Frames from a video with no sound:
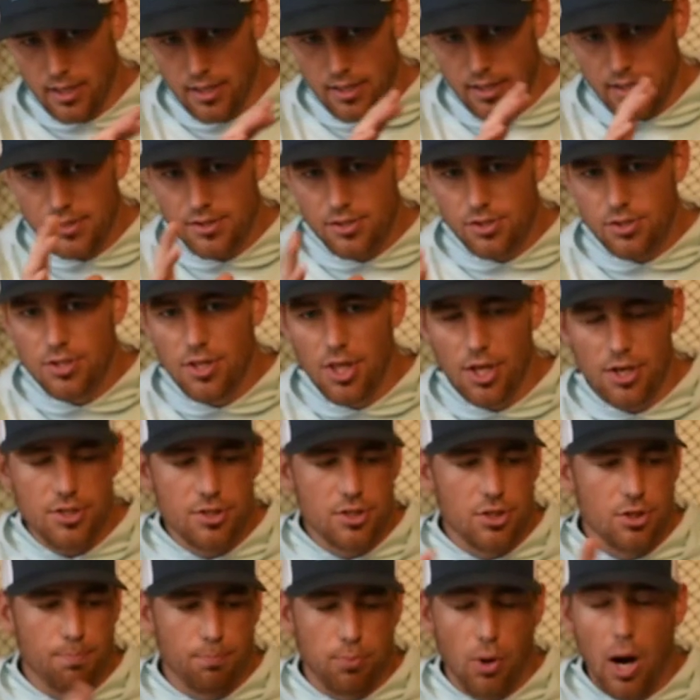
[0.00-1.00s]
it's the
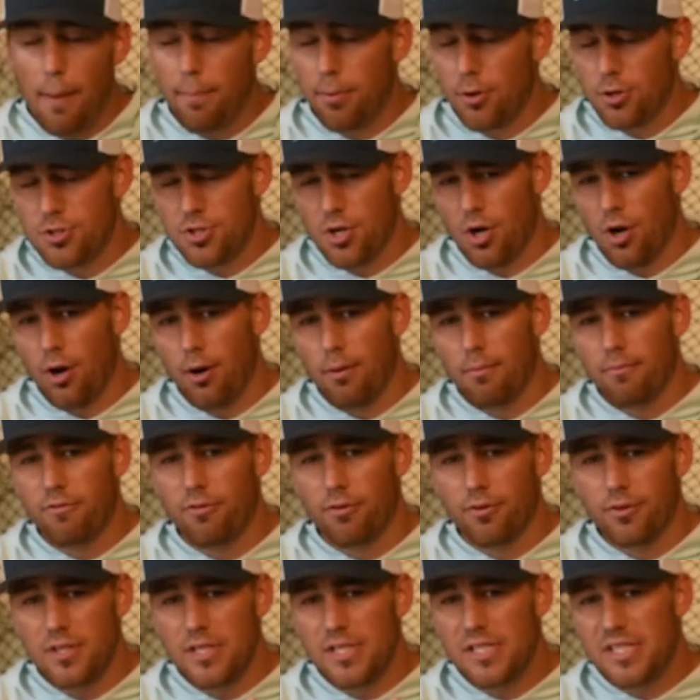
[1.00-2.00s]
proper term
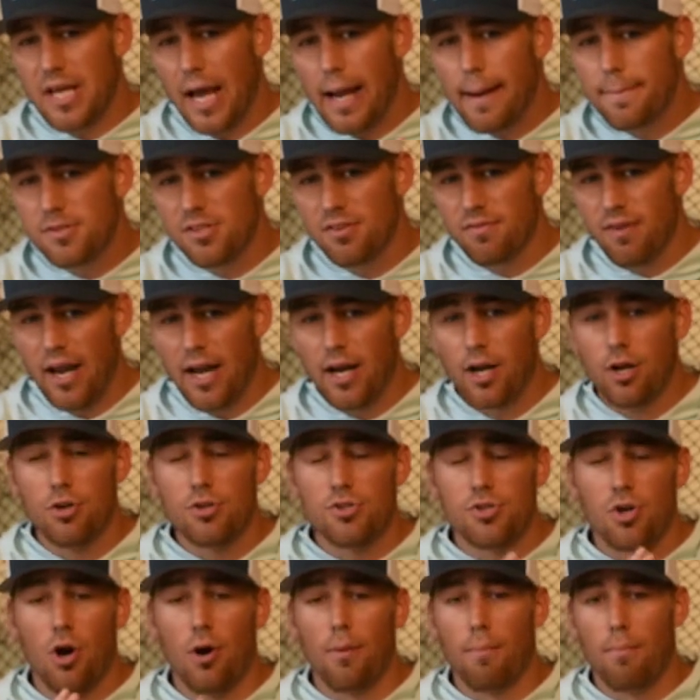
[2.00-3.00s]
for these types of
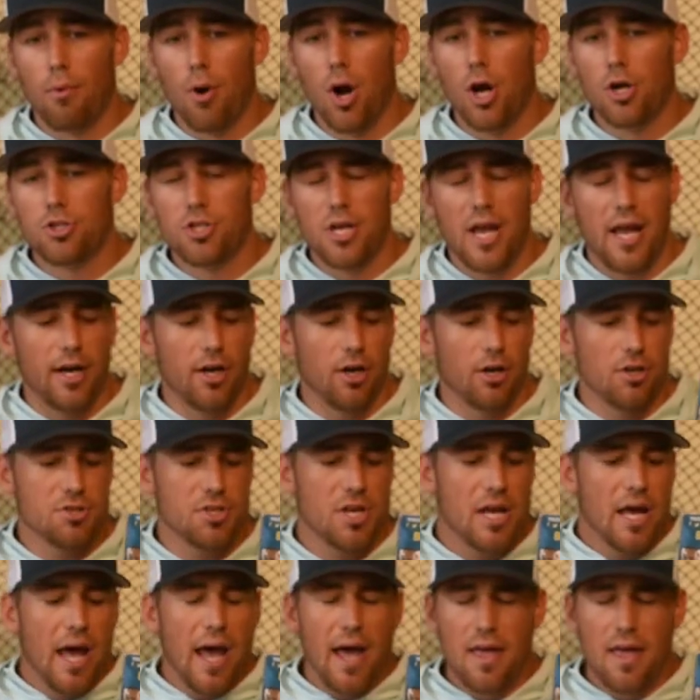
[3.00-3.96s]
anchors are brush anchors.